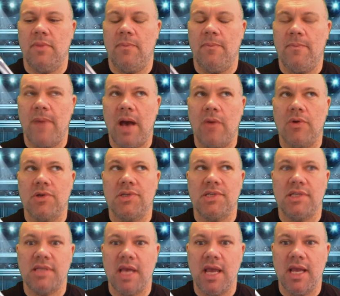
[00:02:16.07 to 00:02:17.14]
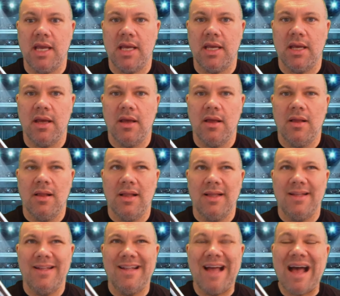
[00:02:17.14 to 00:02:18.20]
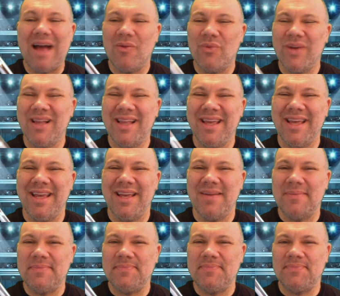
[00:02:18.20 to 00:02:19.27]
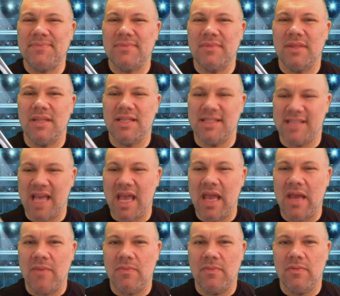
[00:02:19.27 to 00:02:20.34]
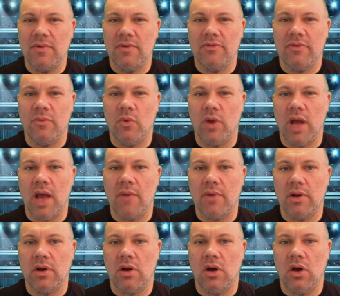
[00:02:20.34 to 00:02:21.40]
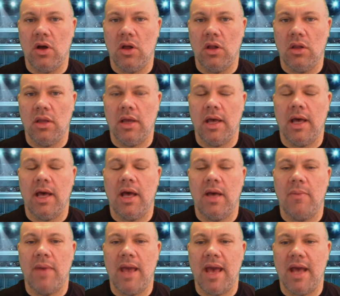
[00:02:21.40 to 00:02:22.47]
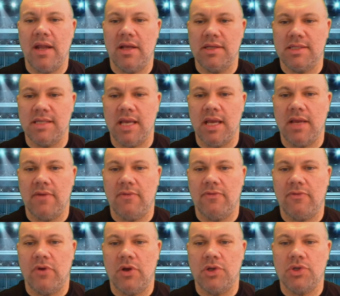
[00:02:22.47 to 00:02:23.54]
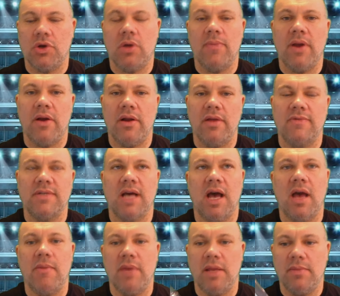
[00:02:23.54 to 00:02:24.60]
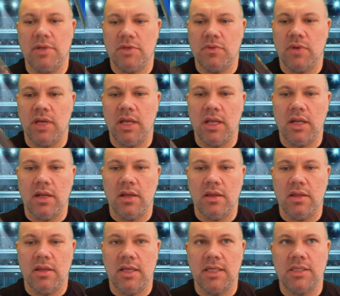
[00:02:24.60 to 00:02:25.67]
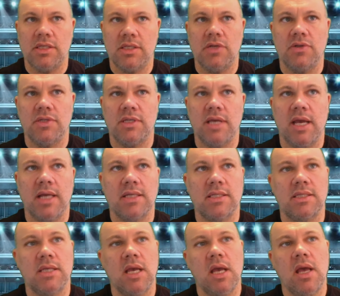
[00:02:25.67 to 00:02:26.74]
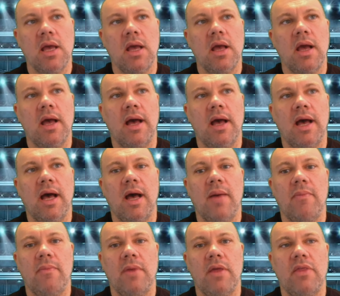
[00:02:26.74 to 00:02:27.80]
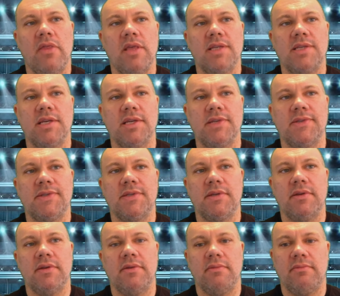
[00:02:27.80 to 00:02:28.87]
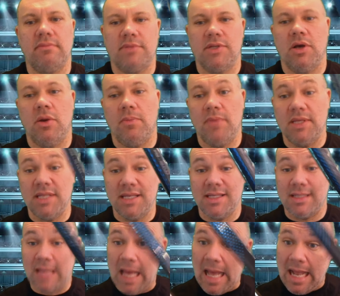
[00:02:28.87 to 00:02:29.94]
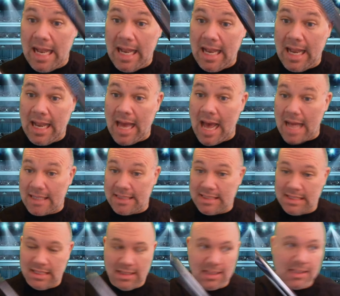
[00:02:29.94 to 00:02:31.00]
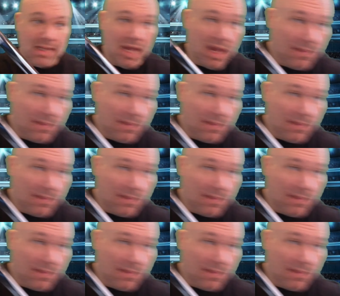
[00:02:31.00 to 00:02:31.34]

Bauer sink, not really the same from what I recall. I had a sink for a short period of time in between these two sticks. This is not the same.